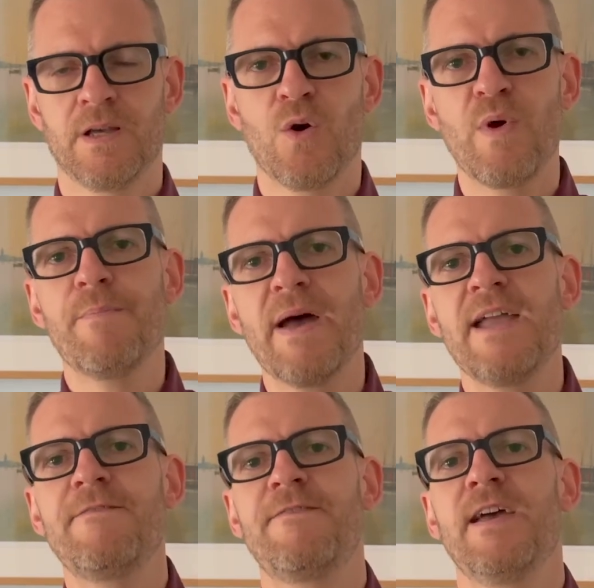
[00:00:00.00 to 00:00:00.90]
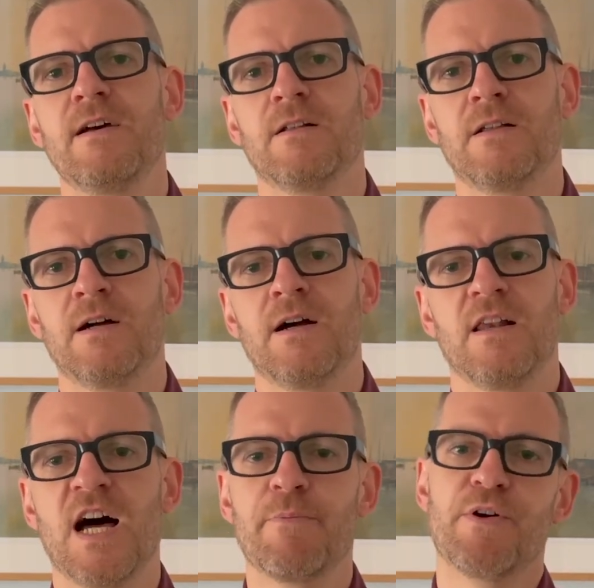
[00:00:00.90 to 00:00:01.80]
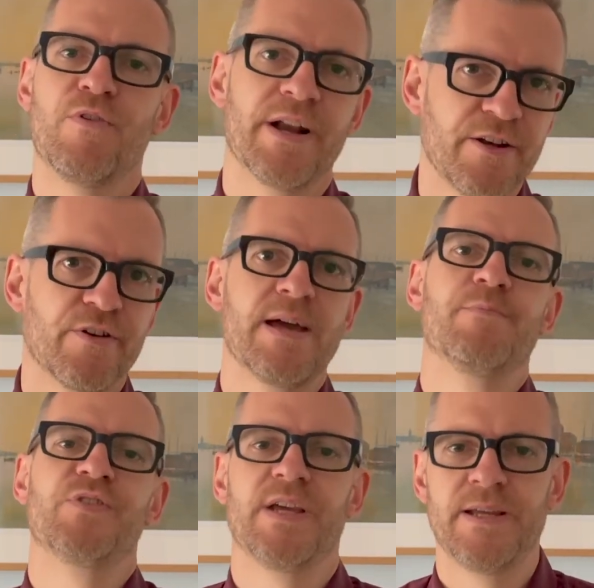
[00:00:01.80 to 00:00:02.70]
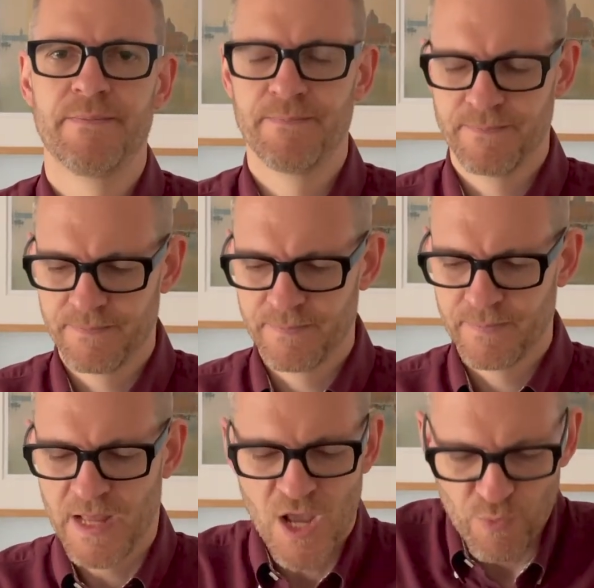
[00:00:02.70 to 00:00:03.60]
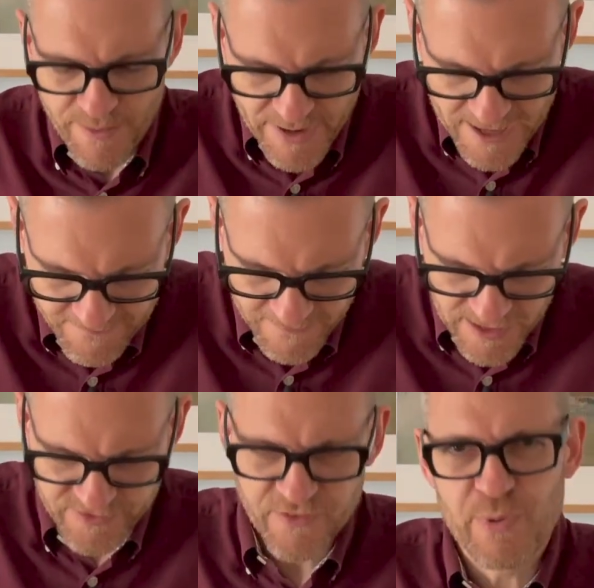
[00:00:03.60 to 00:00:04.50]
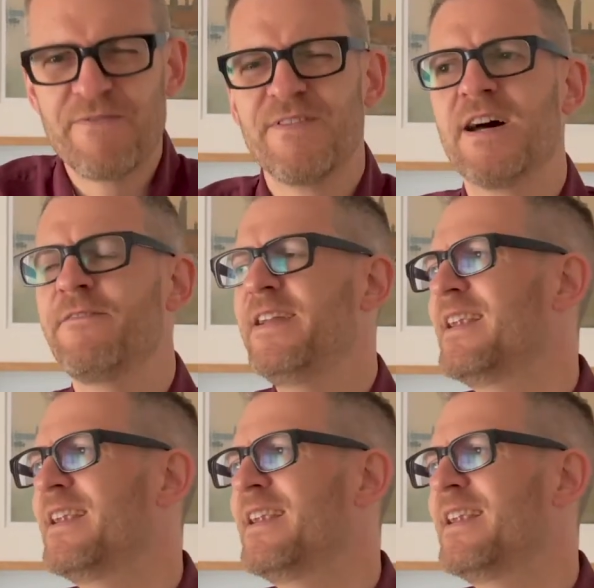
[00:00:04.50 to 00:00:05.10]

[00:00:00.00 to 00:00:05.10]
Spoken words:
We may feel like we're running on empty. We may feel as if we've nothing